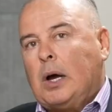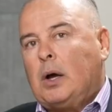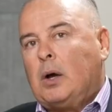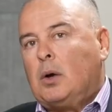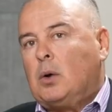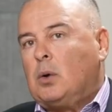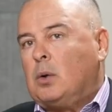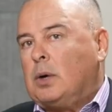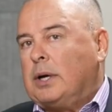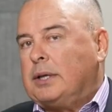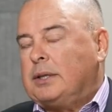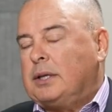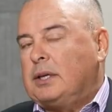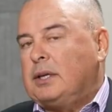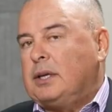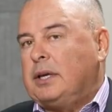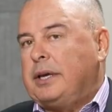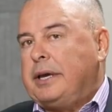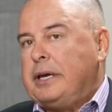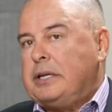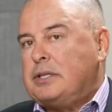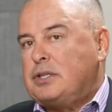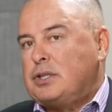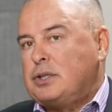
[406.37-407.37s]
Oh, I think
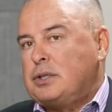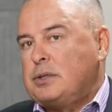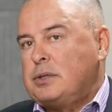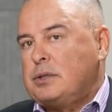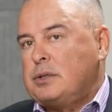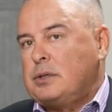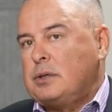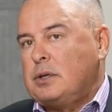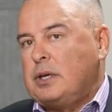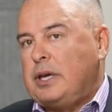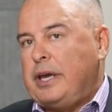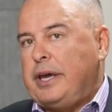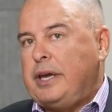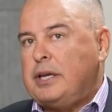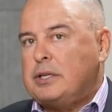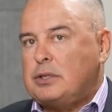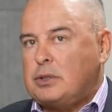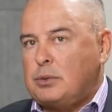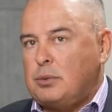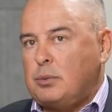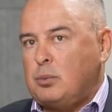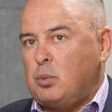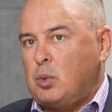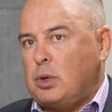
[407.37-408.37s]
each
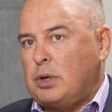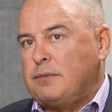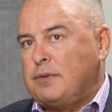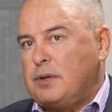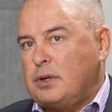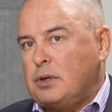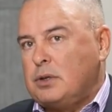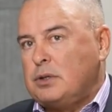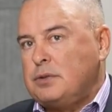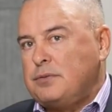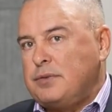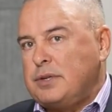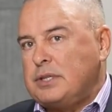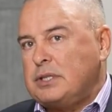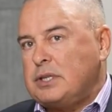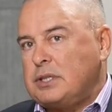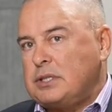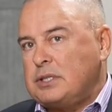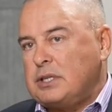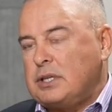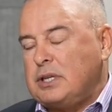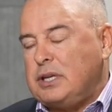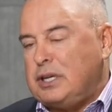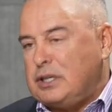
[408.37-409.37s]
one of those
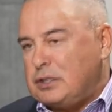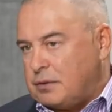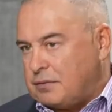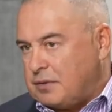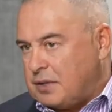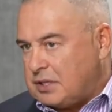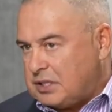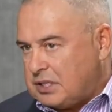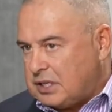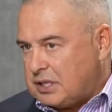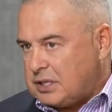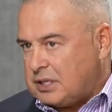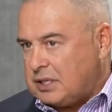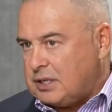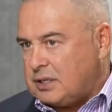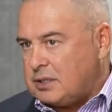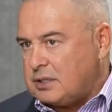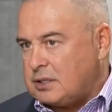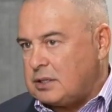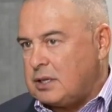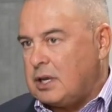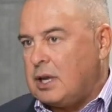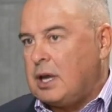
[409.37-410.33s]
visits in each of the cities